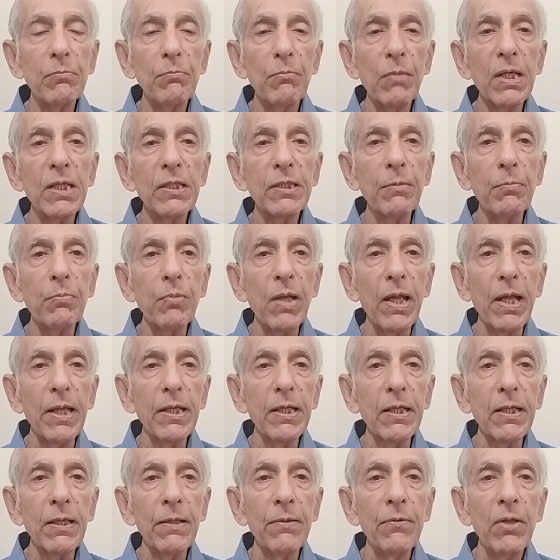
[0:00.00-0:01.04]

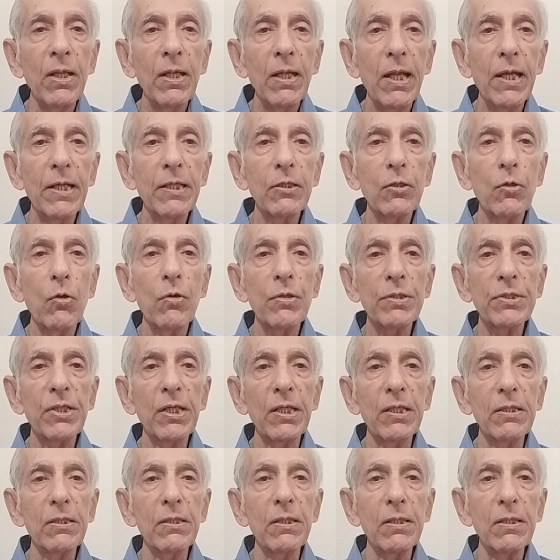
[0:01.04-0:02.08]
multiplying and
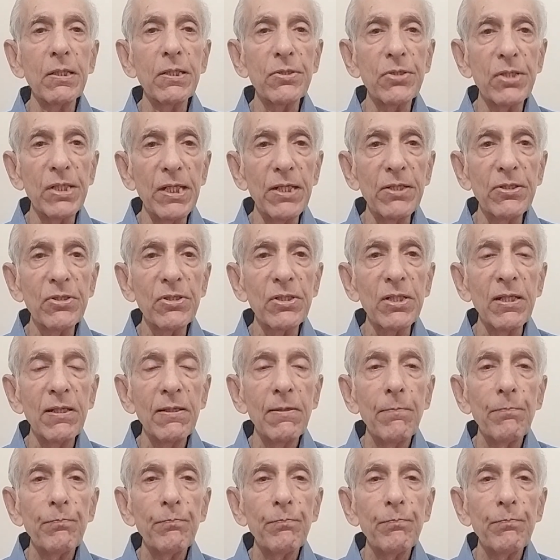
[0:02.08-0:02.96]
causing disease,